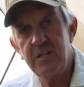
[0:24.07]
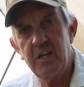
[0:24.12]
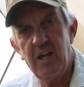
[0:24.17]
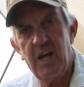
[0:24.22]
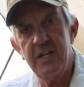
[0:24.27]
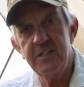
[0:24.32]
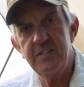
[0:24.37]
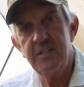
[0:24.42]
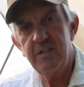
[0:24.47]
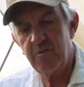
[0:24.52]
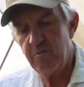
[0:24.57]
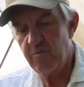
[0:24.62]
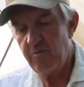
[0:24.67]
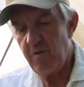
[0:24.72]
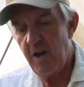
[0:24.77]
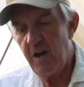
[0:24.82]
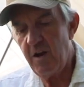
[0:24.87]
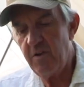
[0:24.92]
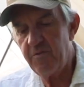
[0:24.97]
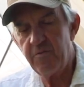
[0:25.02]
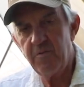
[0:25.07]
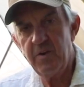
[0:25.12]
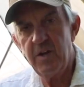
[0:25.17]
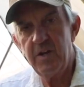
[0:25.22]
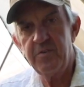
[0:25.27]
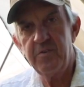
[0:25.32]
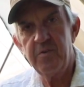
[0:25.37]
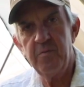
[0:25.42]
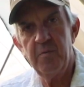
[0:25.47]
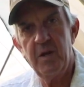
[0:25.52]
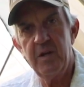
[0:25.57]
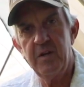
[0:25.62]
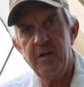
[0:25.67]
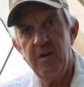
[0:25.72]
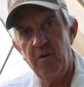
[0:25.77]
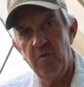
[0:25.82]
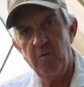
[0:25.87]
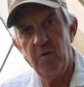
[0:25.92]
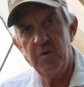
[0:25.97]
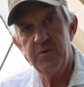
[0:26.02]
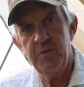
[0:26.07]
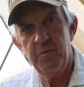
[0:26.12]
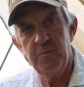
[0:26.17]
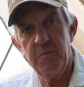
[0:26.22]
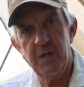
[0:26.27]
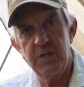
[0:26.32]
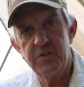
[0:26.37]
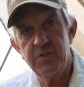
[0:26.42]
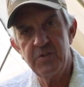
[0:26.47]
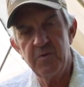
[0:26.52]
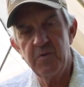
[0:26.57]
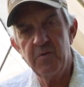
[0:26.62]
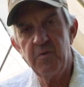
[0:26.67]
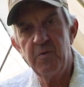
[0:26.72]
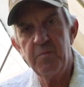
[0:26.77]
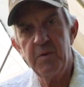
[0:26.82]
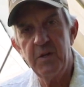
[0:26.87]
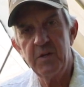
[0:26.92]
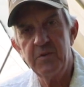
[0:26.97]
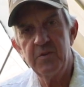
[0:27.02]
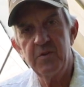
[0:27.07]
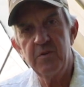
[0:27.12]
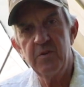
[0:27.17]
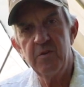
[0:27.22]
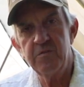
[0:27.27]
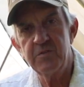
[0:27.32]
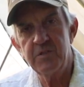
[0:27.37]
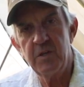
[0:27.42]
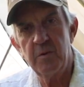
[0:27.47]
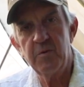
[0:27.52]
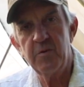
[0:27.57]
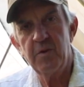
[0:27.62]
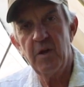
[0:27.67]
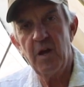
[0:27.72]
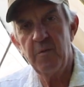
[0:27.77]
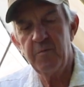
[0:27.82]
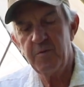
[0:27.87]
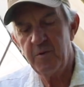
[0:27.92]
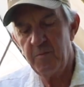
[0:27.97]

classic round red tomato. What you picture, a picture of summertime